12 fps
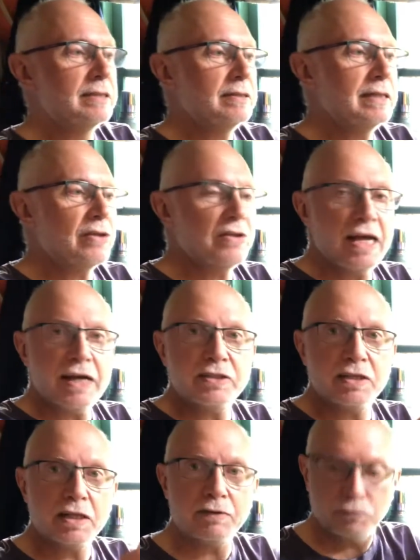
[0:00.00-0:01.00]
Now the next
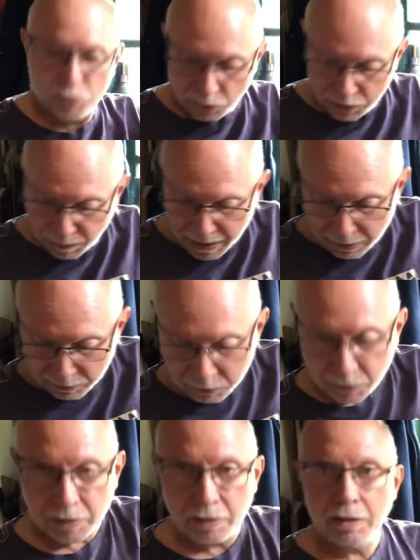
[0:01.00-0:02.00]
thing, I've talked about
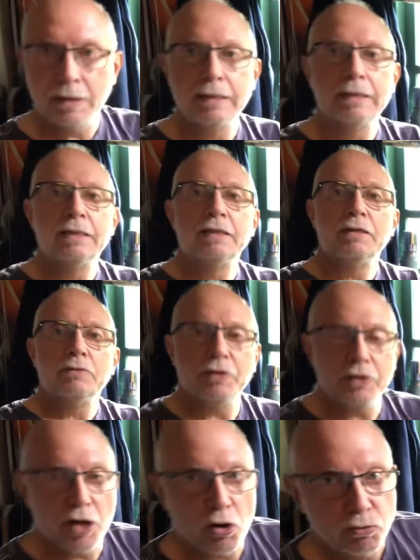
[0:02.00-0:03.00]
trying to, with
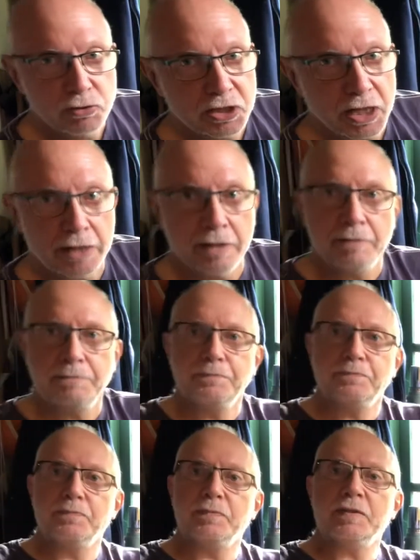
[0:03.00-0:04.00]
the old tin,
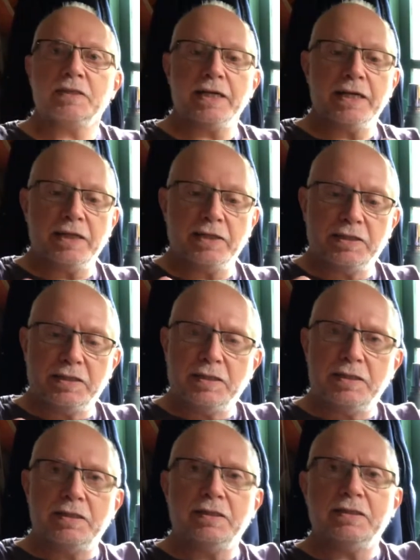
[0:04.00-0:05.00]
taking this
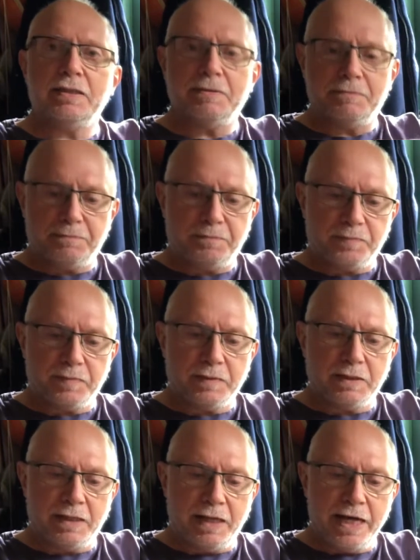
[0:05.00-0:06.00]

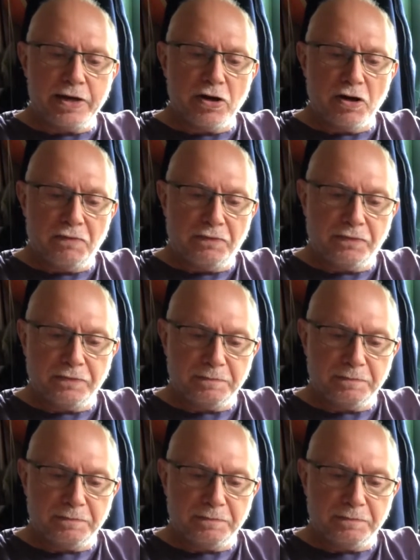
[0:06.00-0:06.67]
lid off